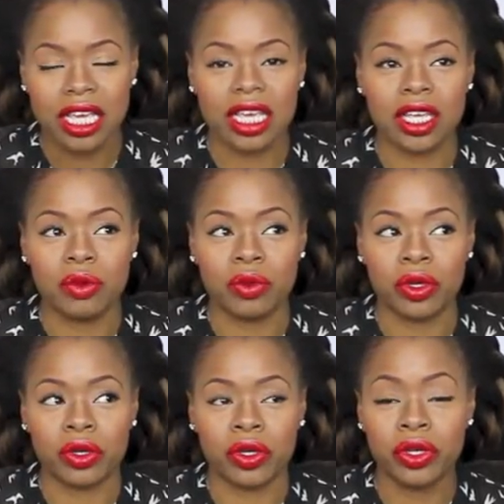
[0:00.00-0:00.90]
he
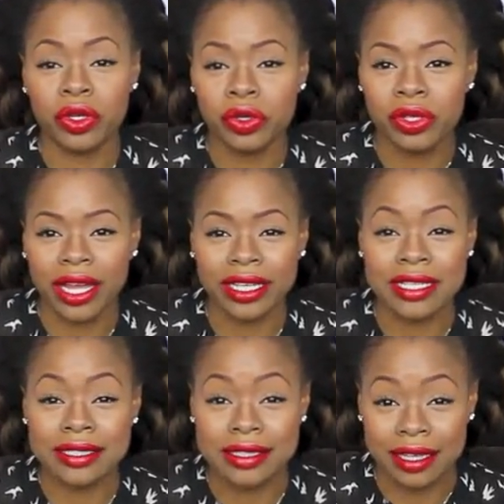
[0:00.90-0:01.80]
will coo like
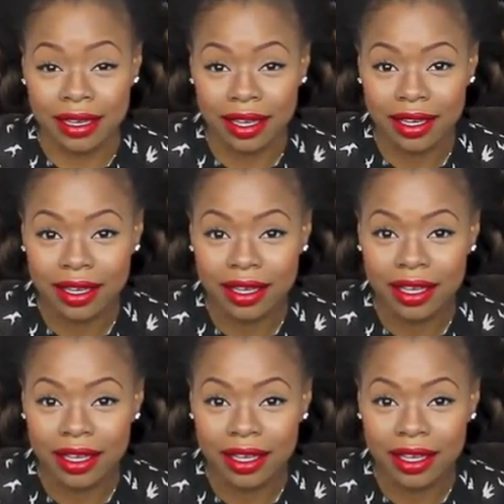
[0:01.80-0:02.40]
he's singing.